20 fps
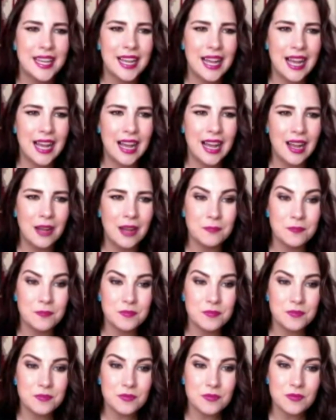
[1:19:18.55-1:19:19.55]
But
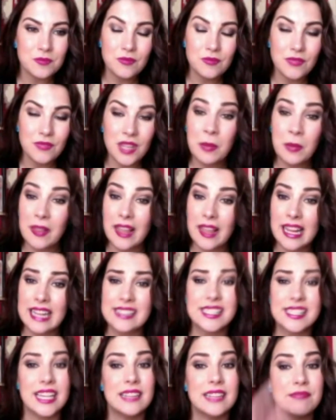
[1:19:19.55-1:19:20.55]
like I
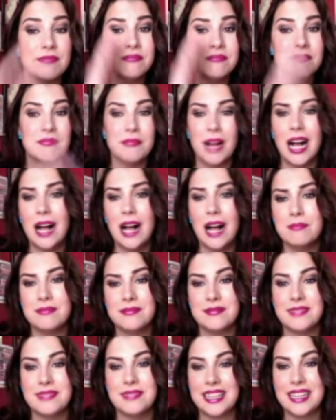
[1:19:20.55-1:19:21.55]
said,
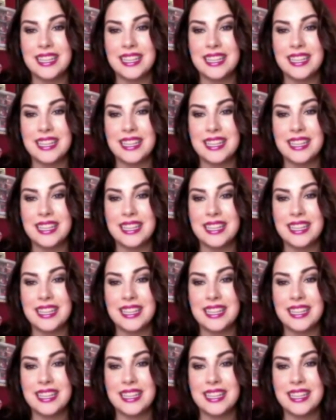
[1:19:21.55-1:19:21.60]
Mom,